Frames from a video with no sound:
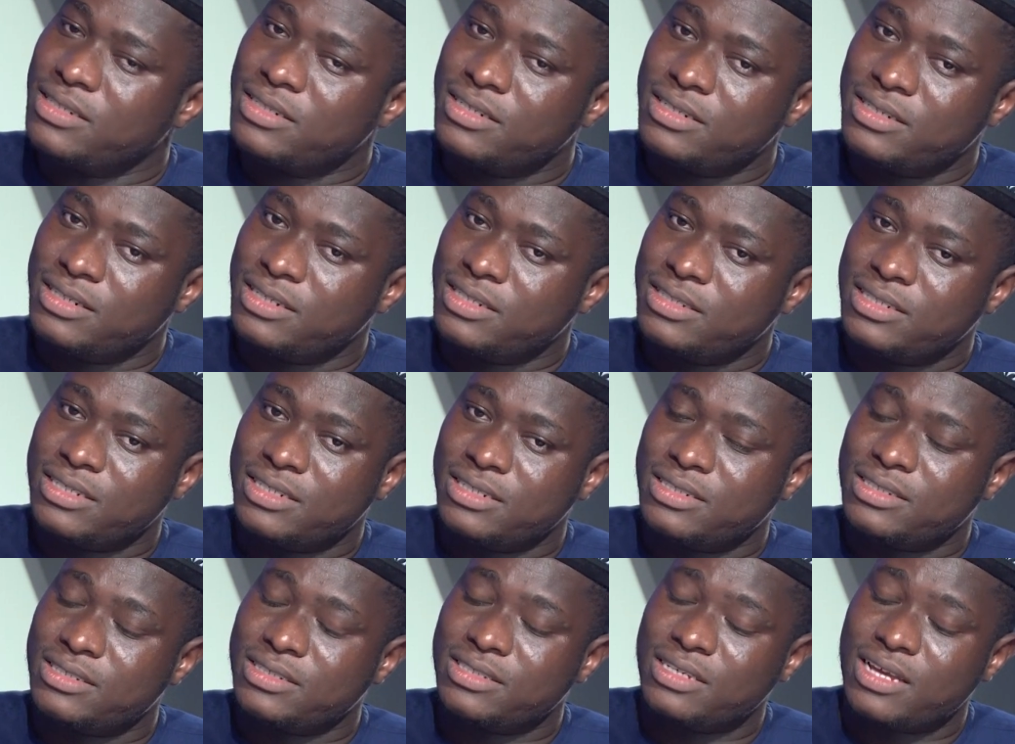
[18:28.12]
this
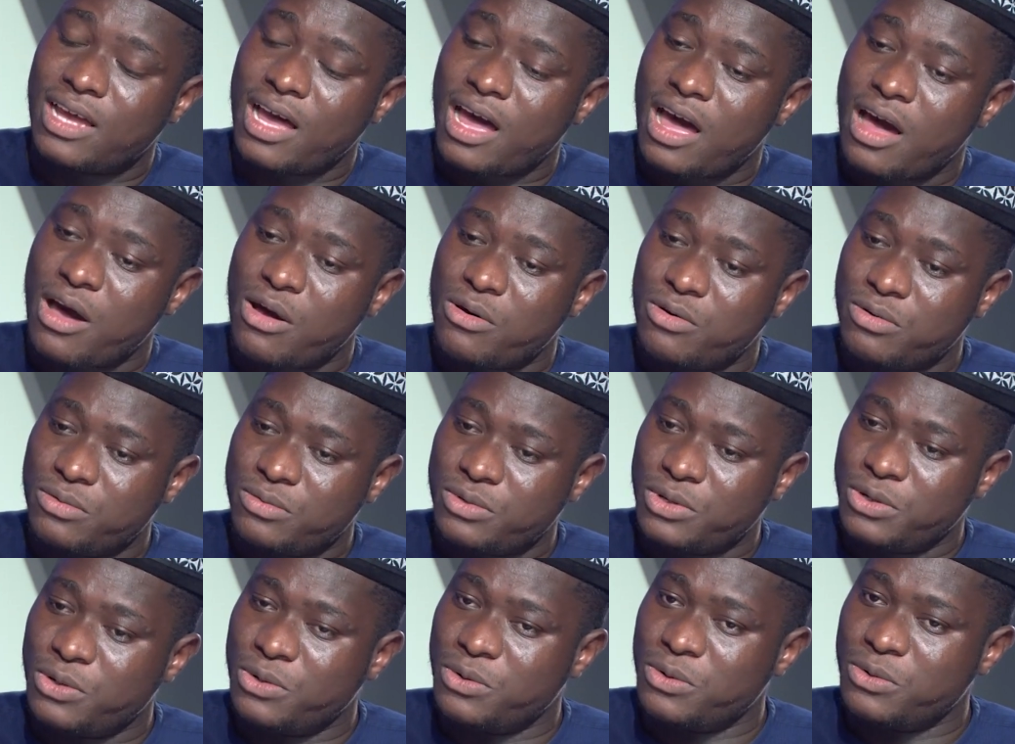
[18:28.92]
is how,
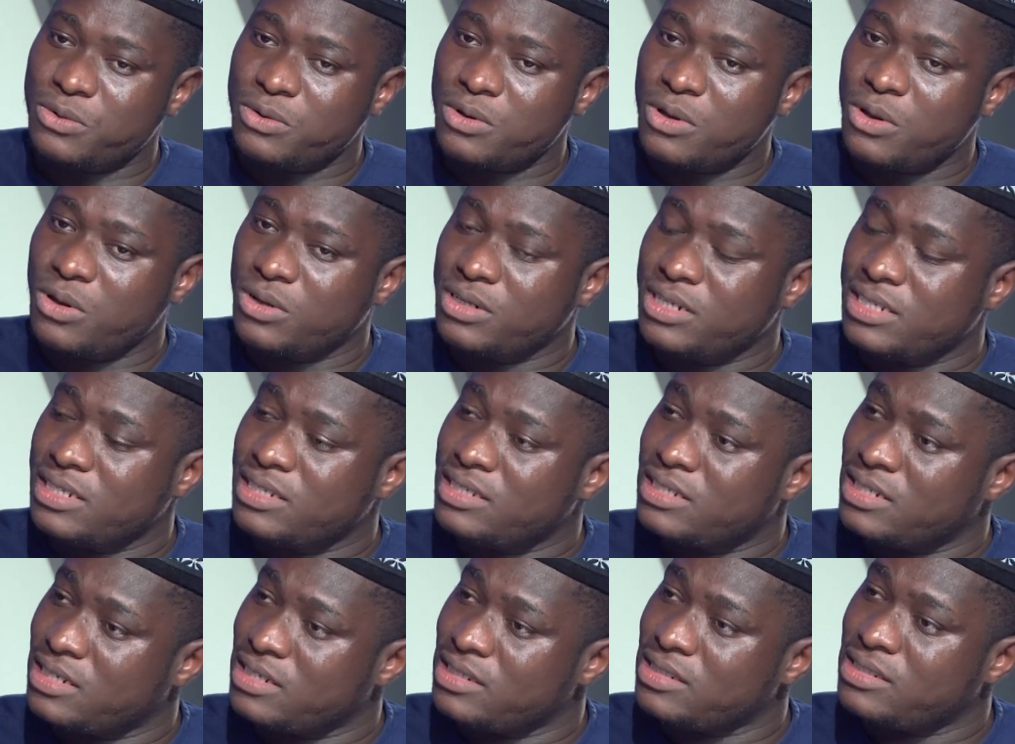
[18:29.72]
all these
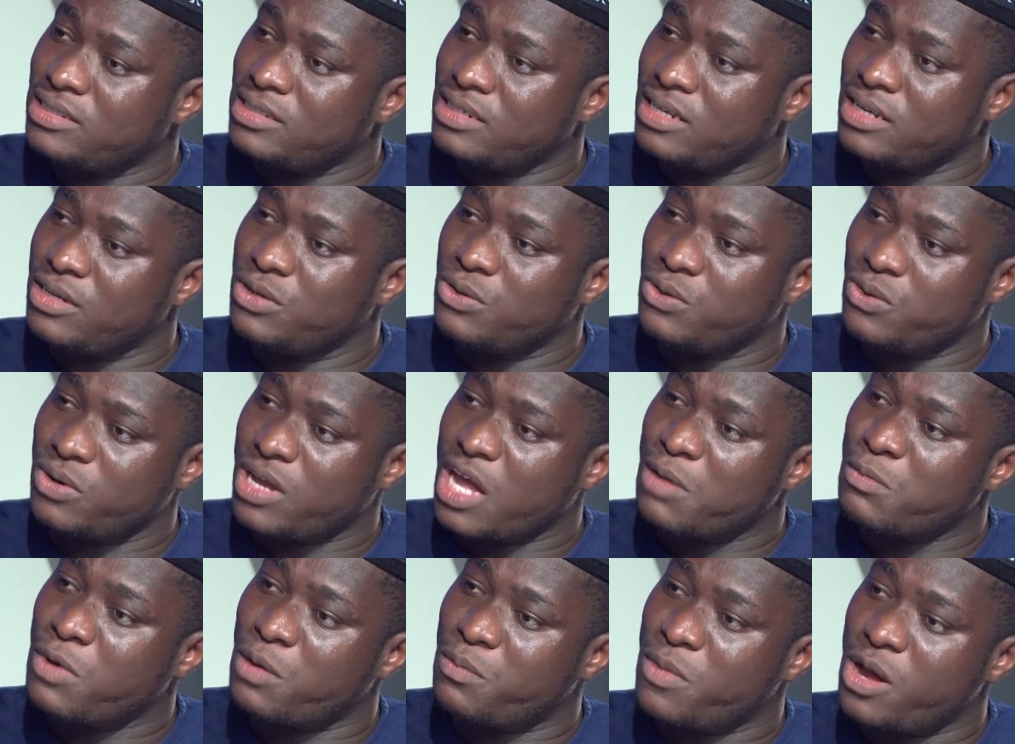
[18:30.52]
things,
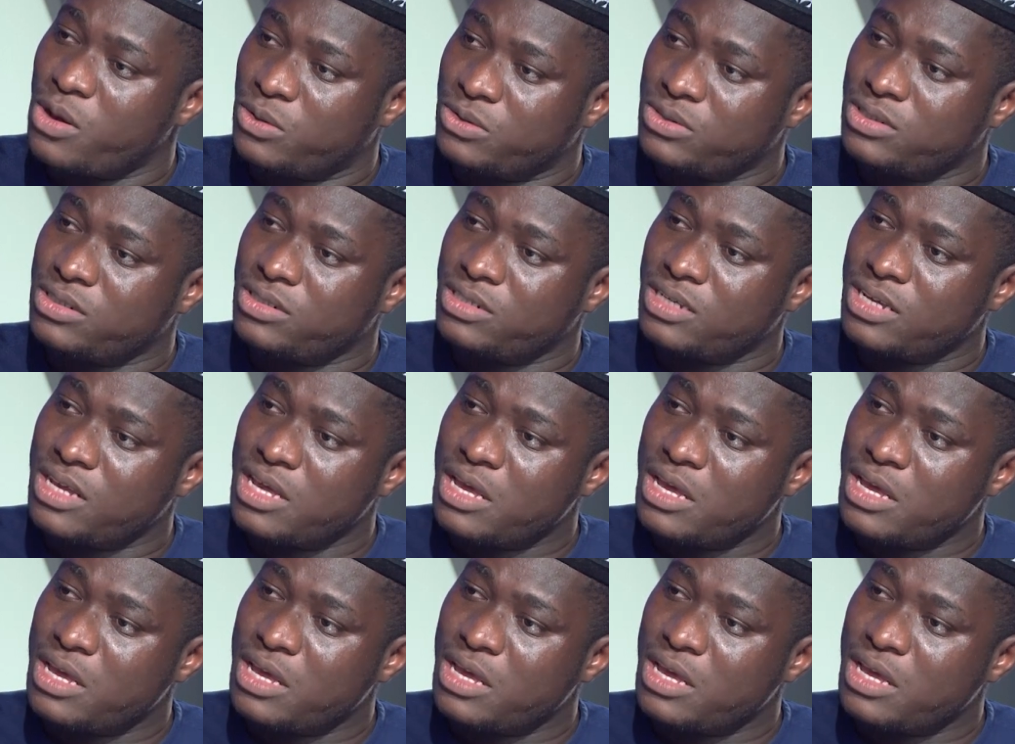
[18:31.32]
come about.